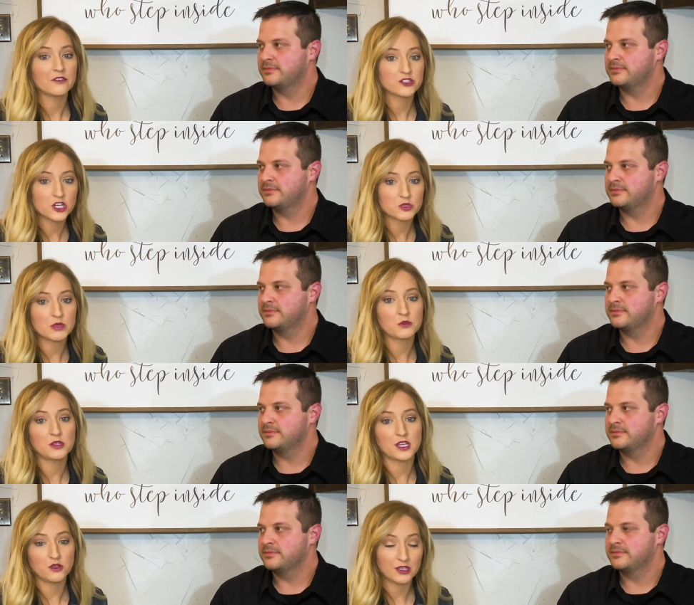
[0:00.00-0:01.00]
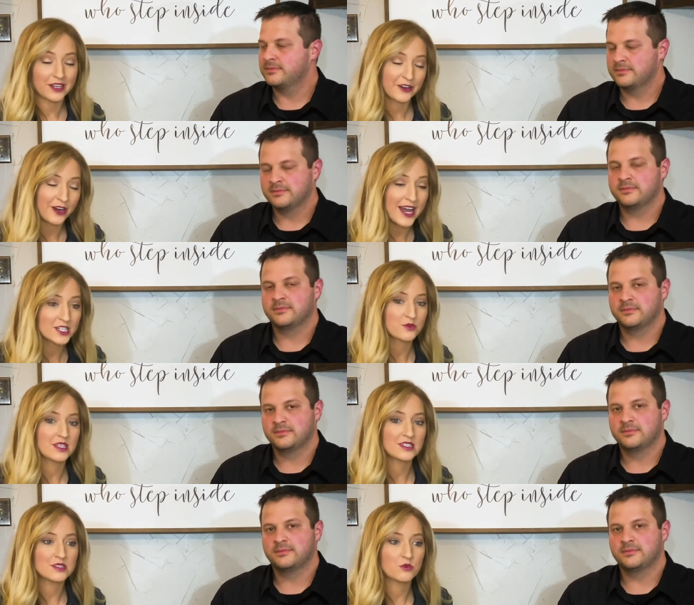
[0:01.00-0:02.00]
Speaker 1: of church people that you can interact
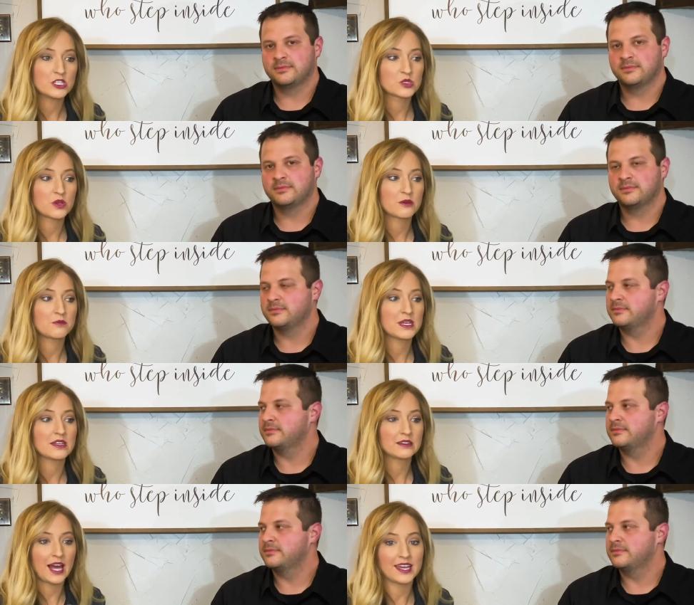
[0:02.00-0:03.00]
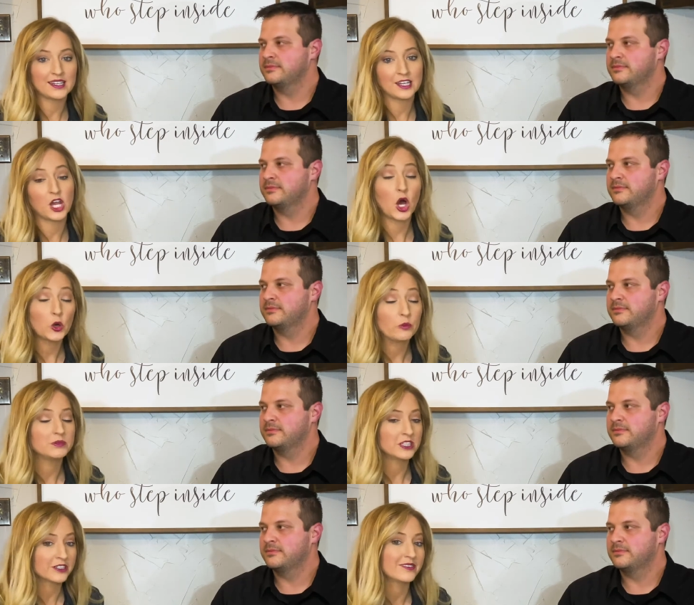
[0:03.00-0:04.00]
with, and we just want to be a light and hope
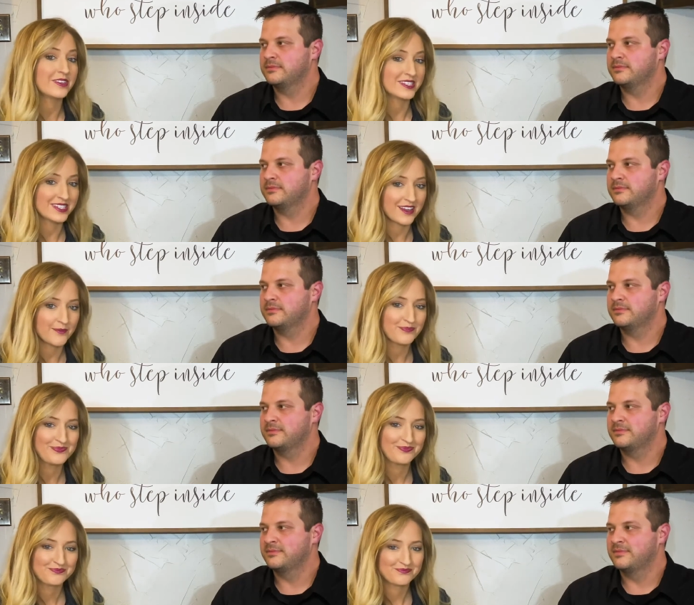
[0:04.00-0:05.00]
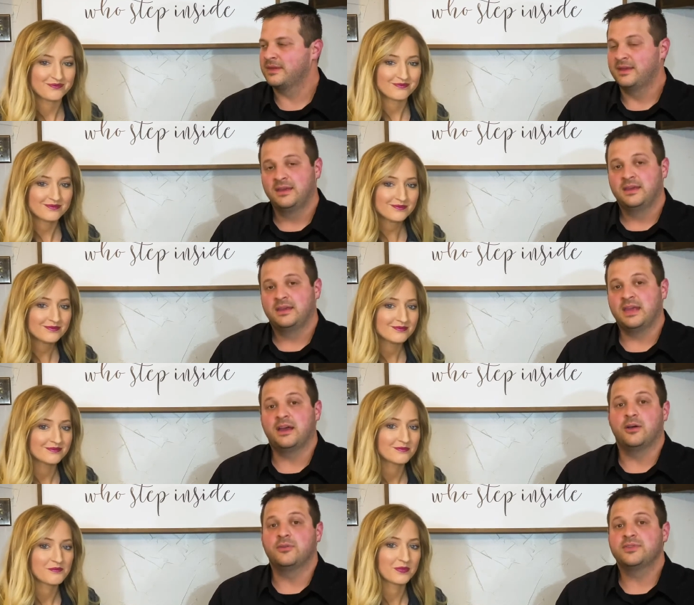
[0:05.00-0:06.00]
during this time.
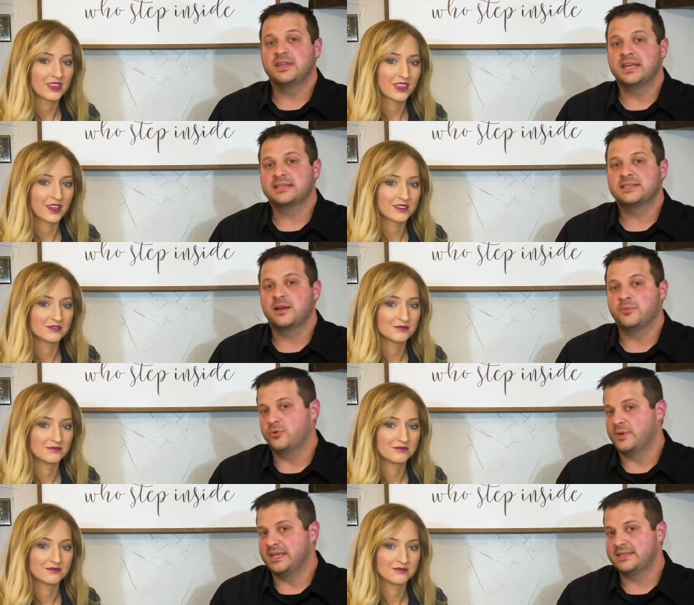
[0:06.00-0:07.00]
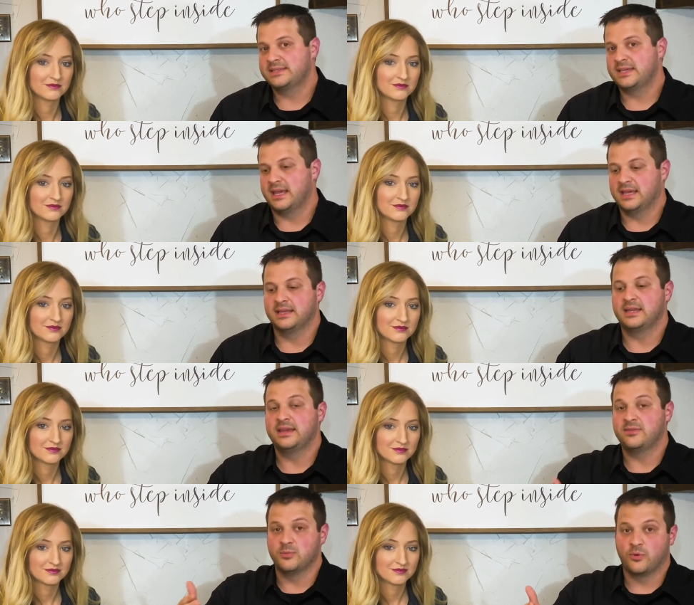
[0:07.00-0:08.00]
Speaker 2: Yeah, over the next couple weeks, and
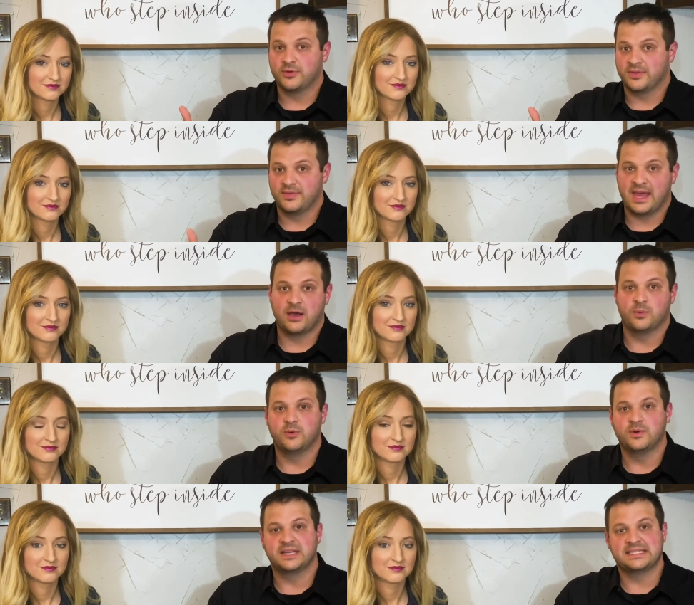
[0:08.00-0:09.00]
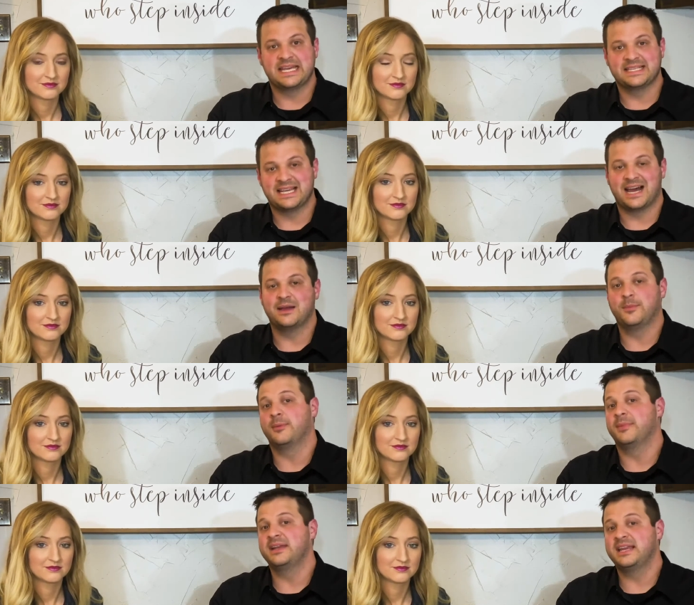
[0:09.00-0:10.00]
even more than that, we want to take time
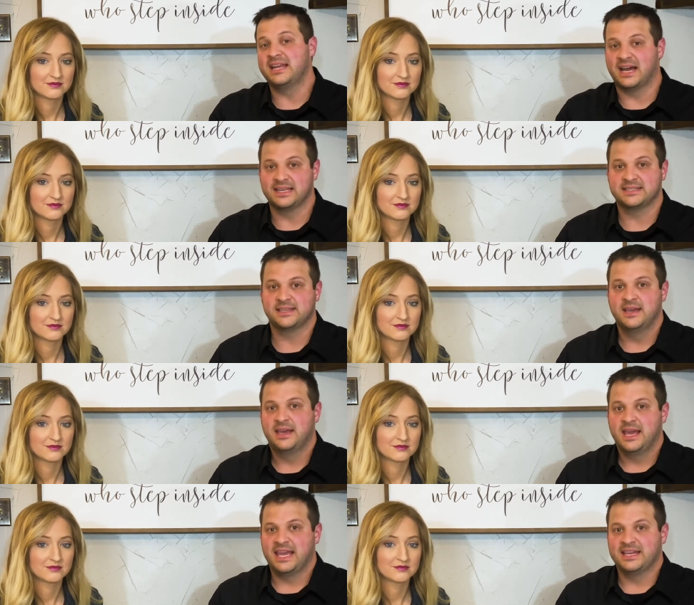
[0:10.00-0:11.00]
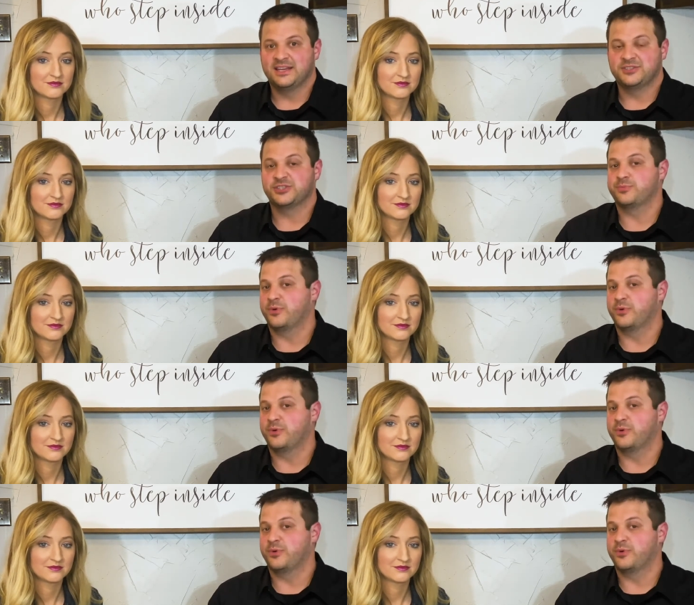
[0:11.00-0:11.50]
on Monday nights and uh, just